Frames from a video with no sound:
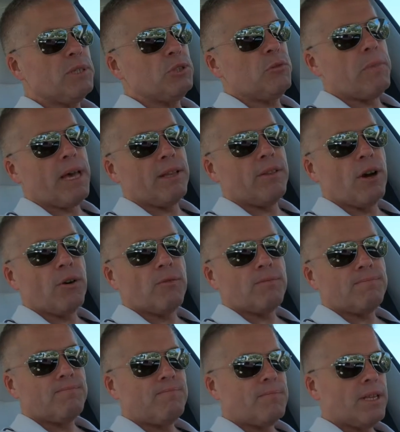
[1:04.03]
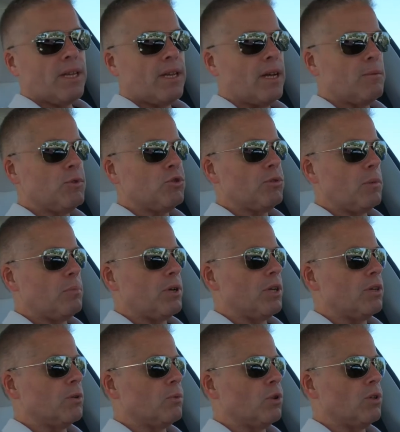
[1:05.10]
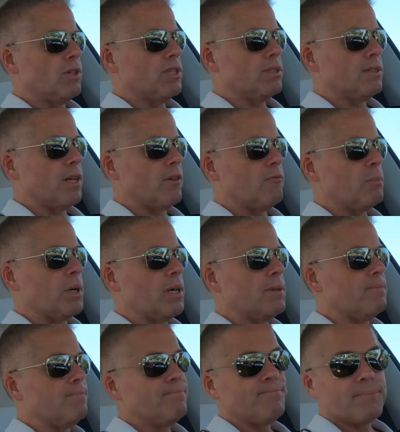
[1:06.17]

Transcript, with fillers: be too bad though. I'm usually pretty good with all this stuff, but